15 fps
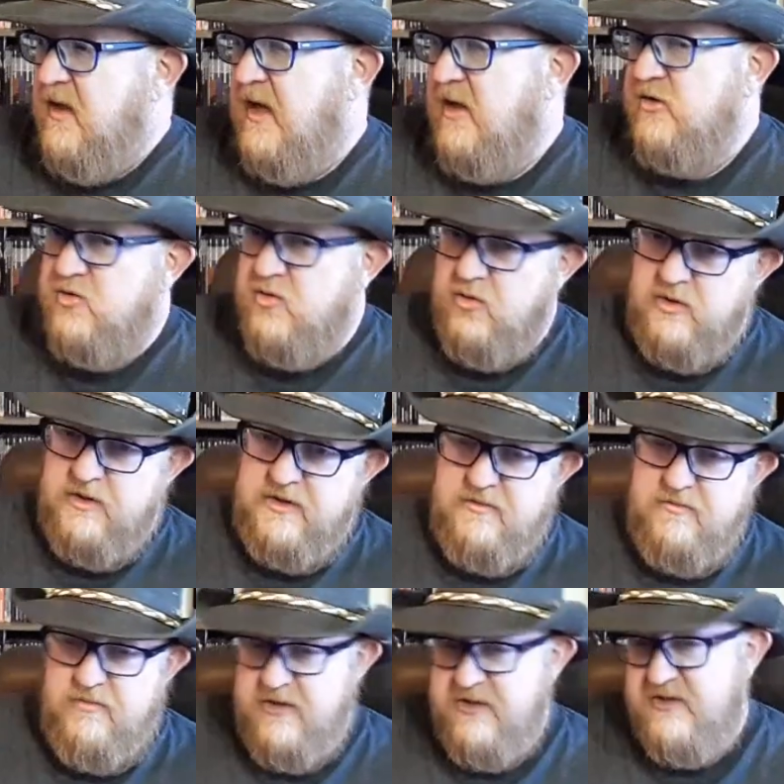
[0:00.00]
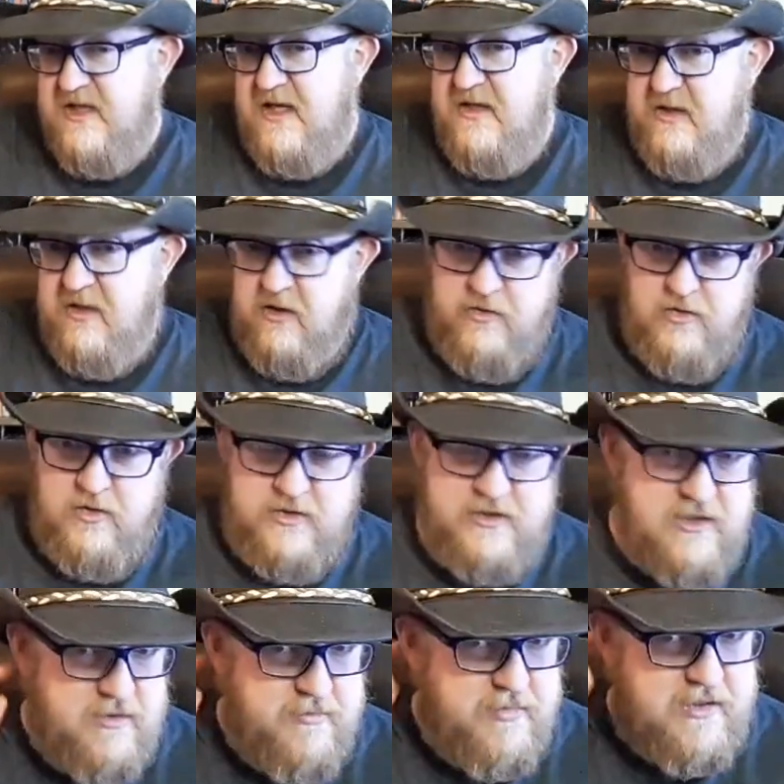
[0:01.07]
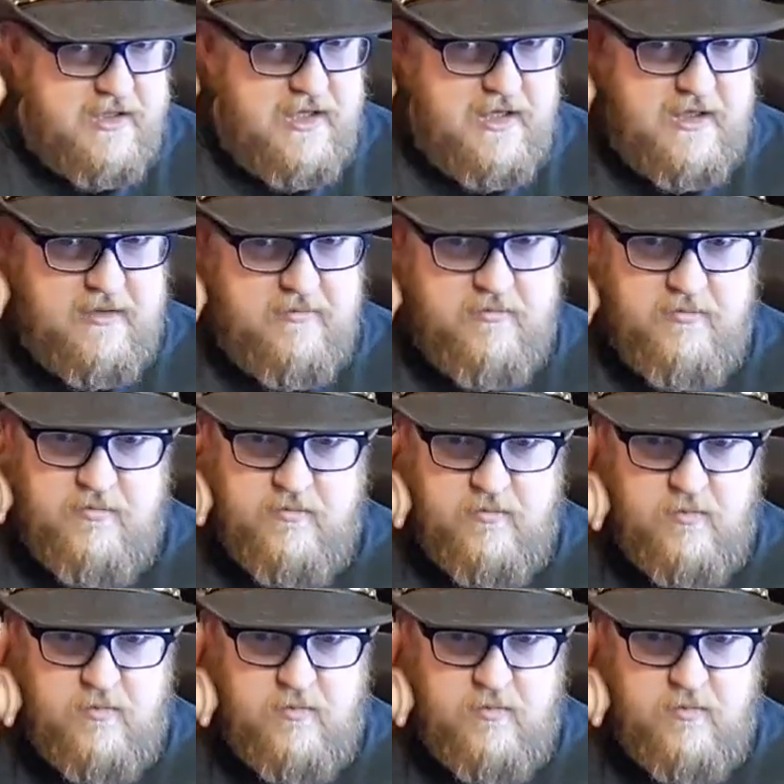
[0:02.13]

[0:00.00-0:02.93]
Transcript: house ruling this, that, and the other until it became